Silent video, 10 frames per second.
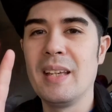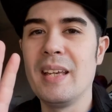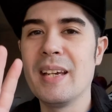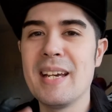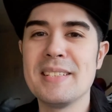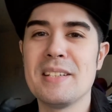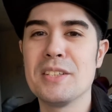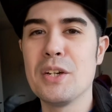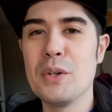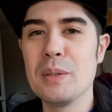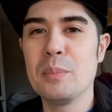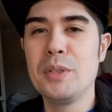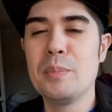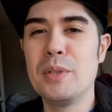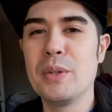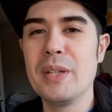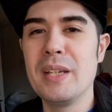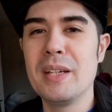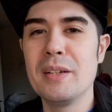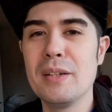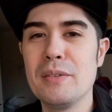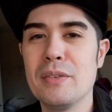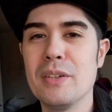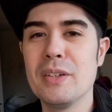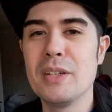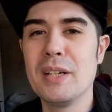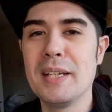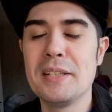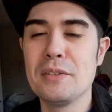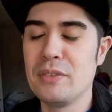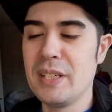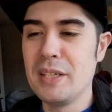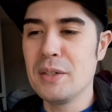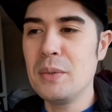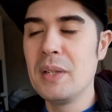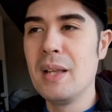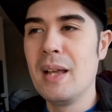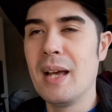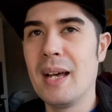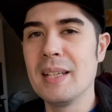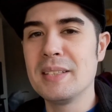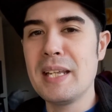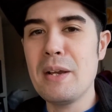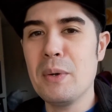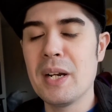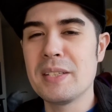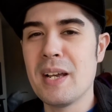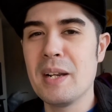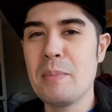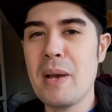Hey guys, how's it going? Puti Pinoy here for another video. Today we're gonna talk